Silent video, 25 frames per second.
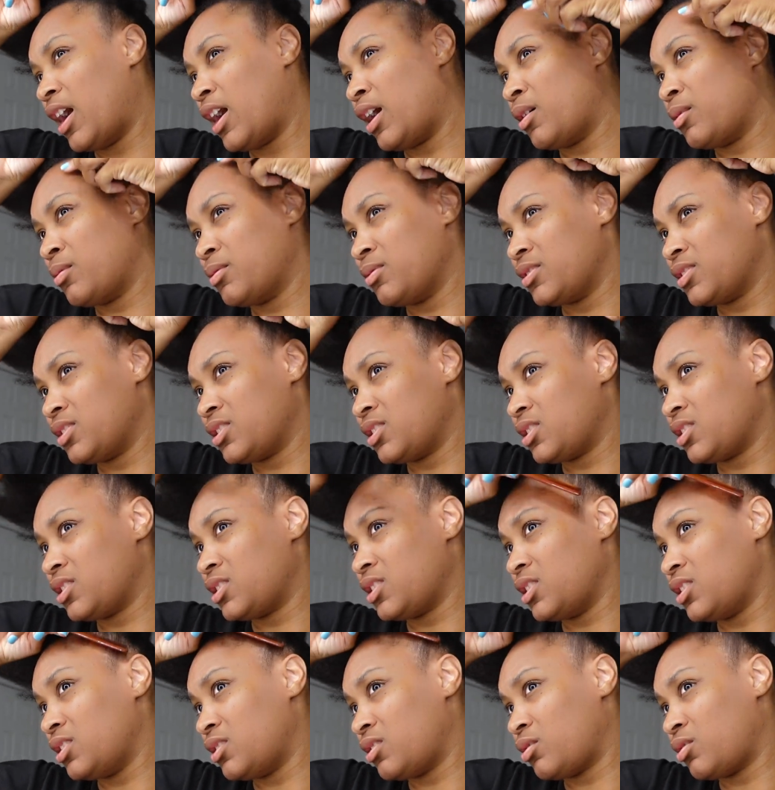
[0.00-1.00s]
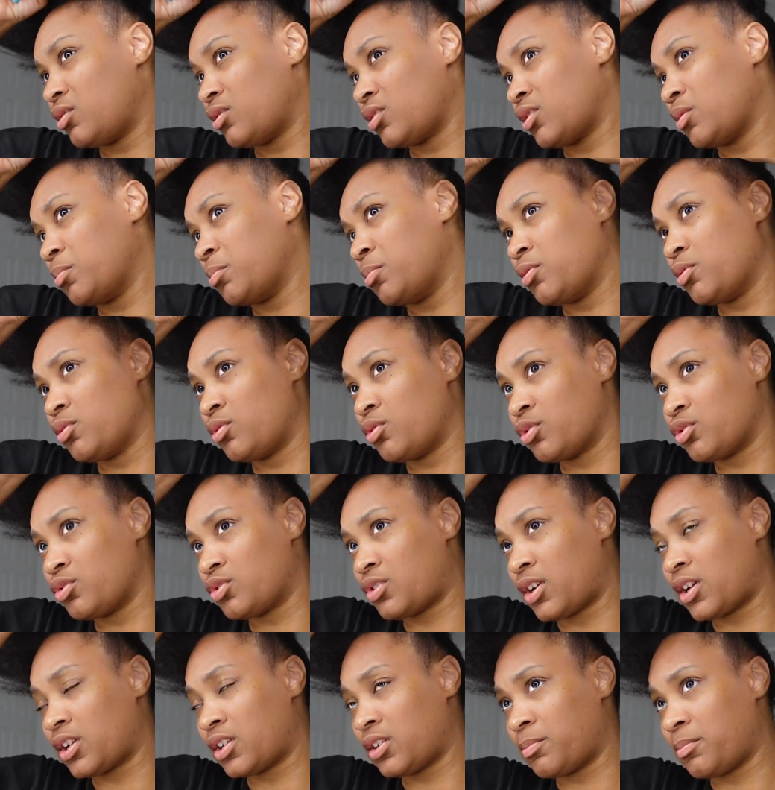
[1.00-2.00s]
I was sitting on the computer
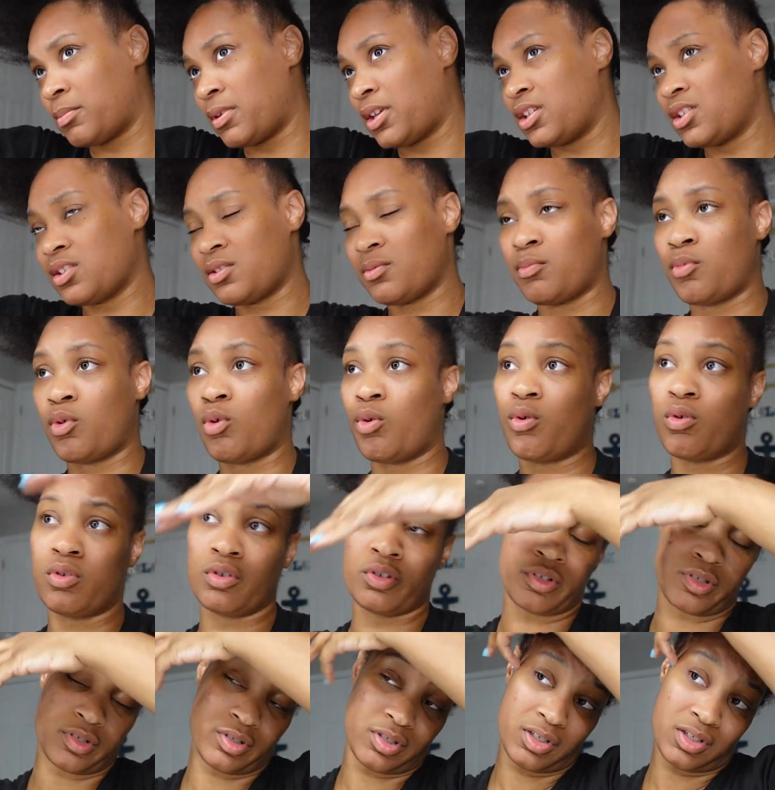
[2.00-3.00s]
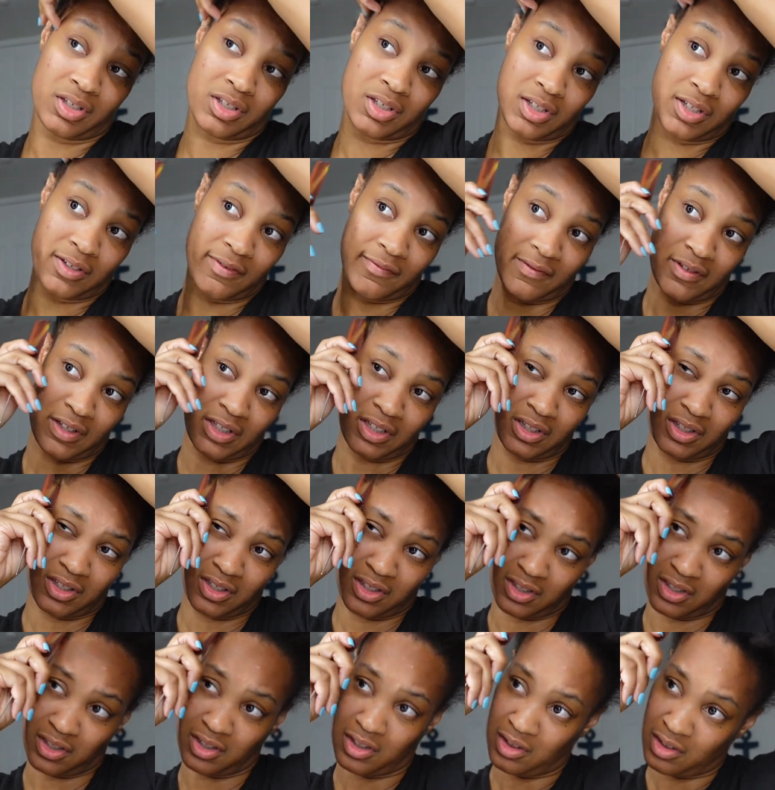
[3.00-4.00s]
trying to make some orders and stuff like
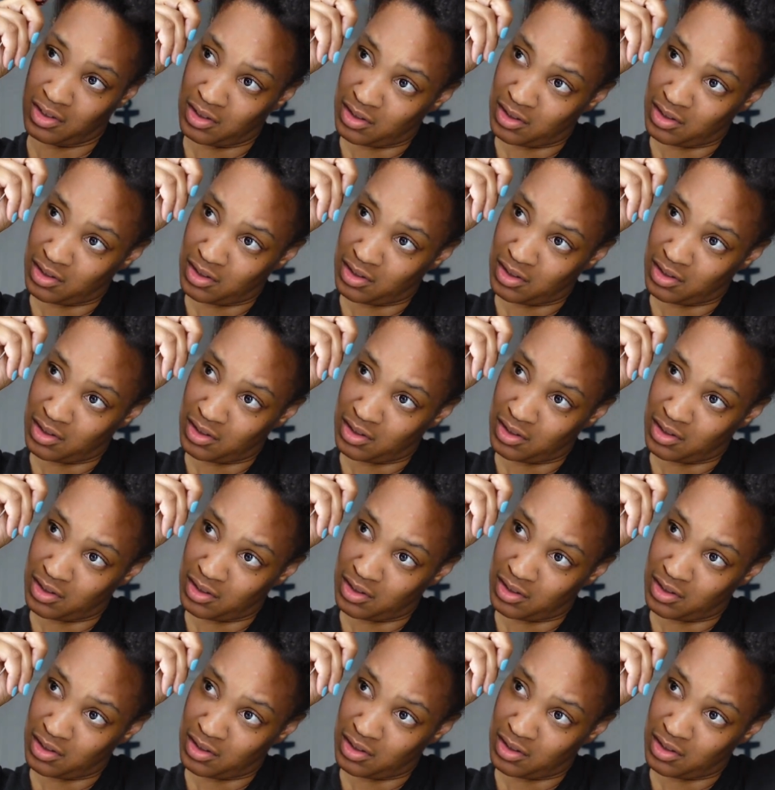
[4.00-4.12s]
that.